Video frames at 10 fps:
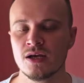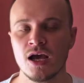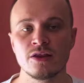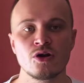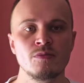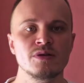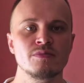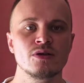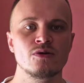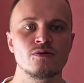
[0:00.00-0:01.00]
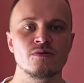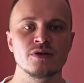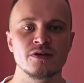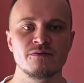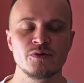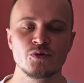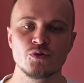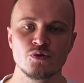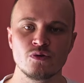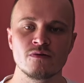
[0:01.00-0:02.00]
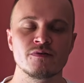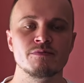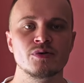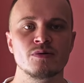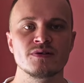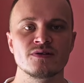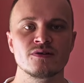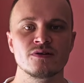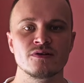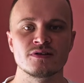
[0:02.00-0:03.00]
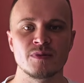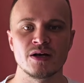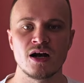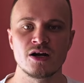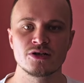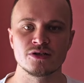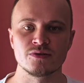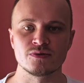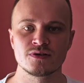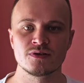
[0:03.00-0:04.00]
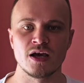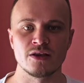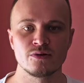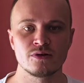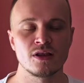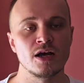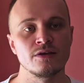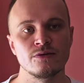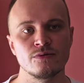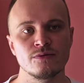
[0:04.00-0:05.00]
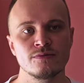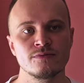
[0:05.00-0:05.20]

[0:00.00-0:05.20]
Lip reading: and comment below if you too were promised girls by Arch Linux and got lied to.